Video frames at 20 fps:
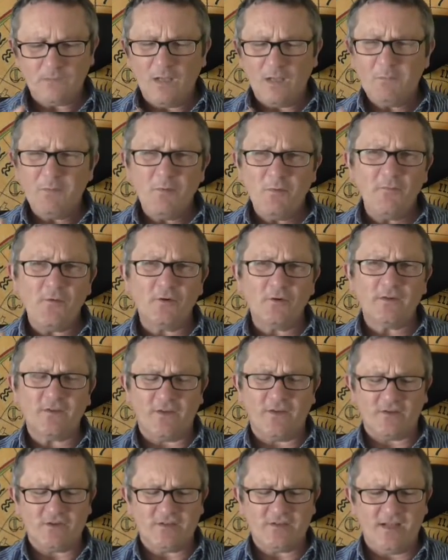Let me move on to
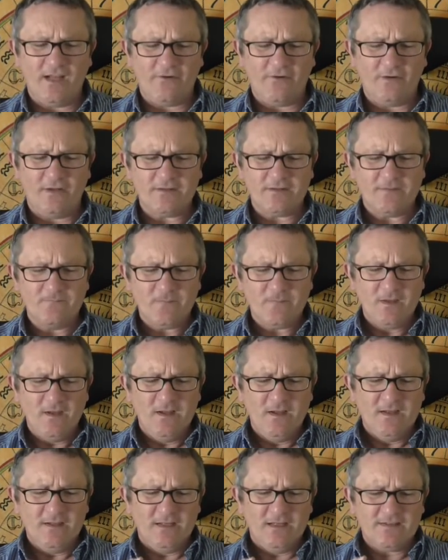Sagittarius.
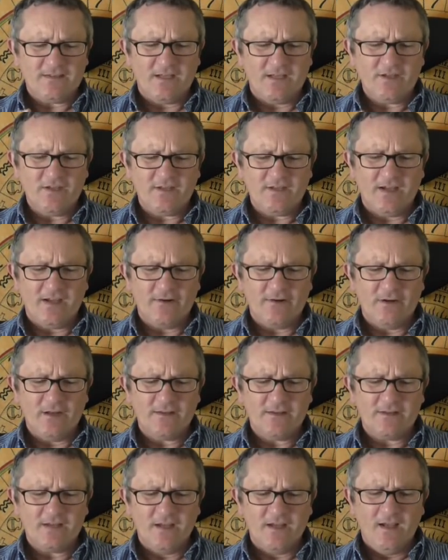Now,
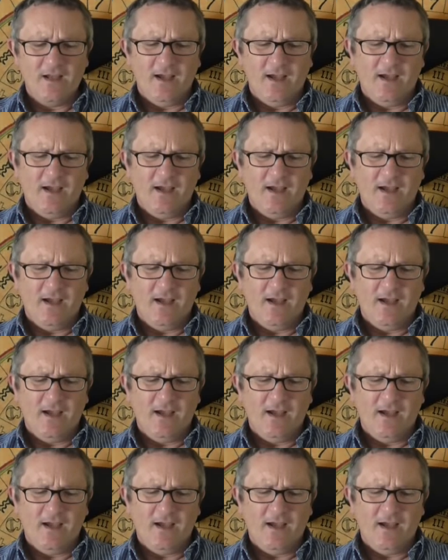Sagittarius,